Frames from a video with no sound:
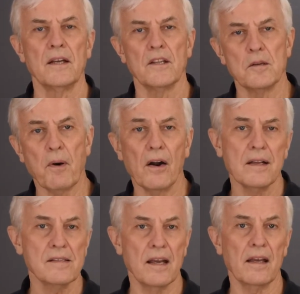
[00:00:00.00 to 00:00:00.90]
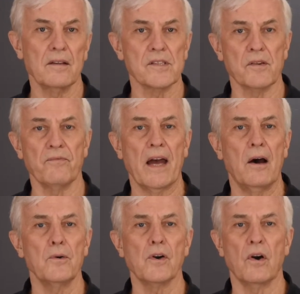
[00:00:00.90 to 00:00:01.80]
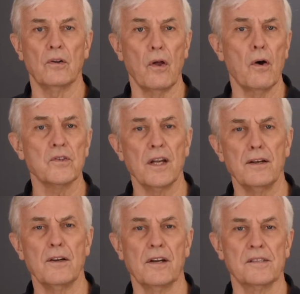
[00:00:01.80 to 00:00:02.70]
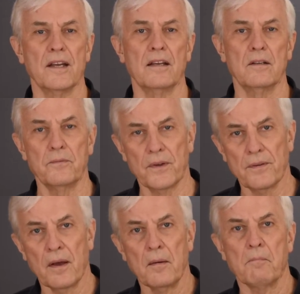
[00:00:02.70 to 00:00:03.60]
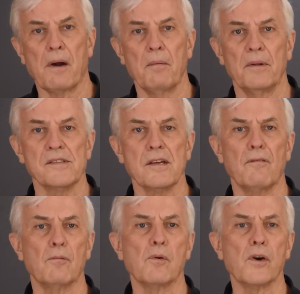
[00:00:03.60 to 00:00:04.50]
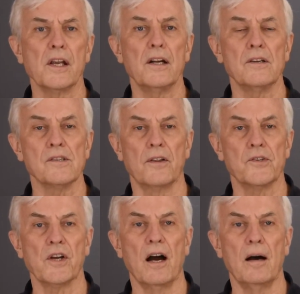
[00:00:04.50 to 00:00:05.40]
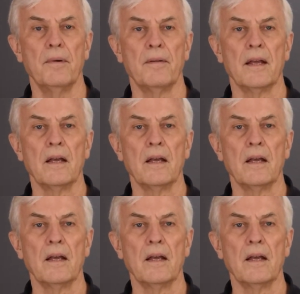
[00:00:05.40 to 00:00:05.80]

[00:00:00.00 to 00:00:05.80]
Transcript: The departing executive is a founder or long-tenured executive with probably several more years on the job,